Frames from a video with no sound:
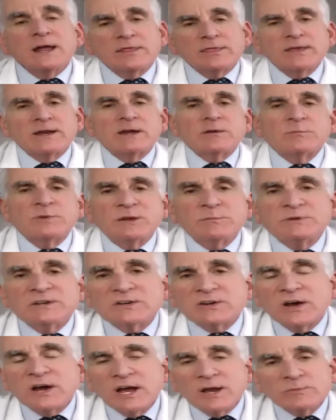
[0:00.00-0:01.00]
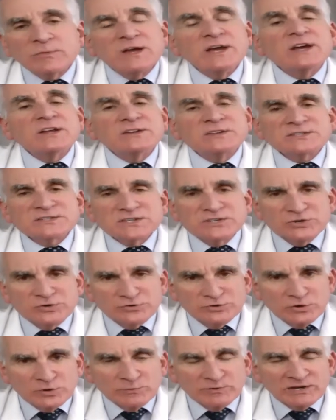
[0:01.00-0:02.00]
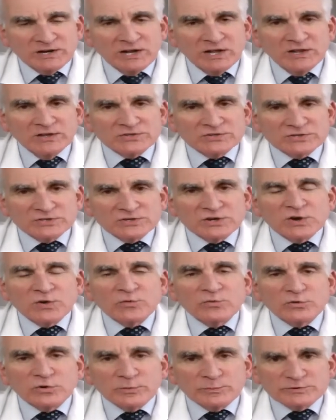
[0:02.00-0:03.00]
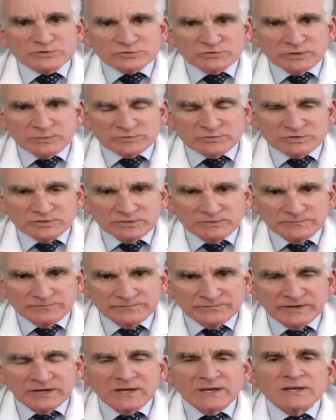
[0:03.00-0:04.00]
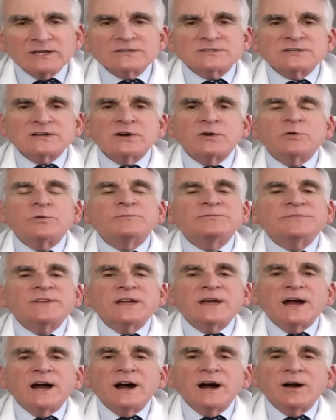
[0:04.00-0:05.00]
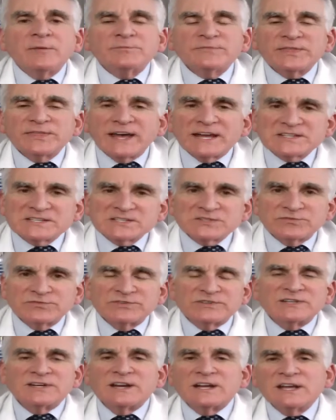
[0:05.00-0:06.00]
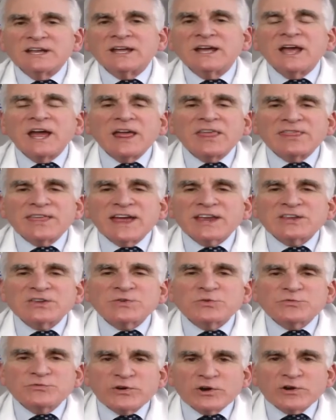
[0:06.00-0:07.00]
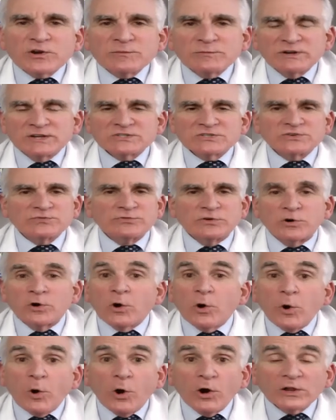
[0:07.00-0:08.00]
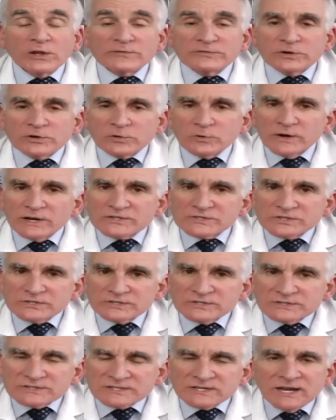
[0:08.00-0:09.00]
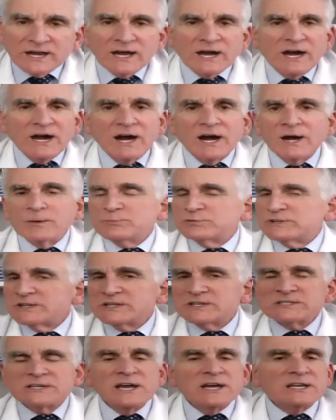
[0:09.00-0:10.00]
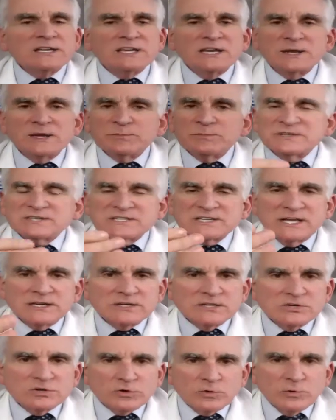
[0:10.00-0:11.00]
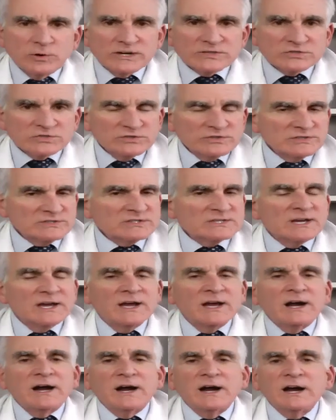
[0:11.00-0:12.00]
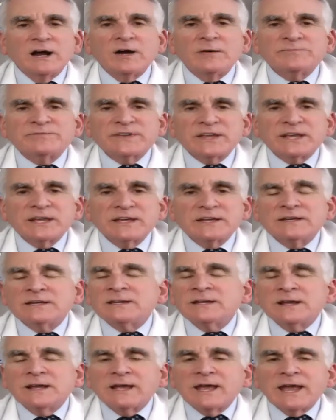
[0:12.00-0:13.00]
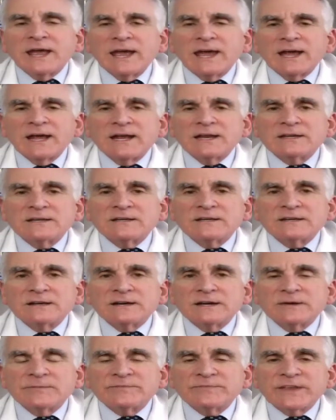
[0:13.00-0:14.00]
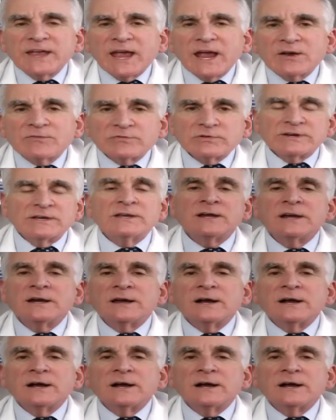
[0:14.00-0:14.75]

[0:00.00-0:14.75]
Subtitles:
then it may be time to see your dermatologist for a prescription. So that's it for today. Thank you very much for all of your questions. Please keep sending your questions in, and every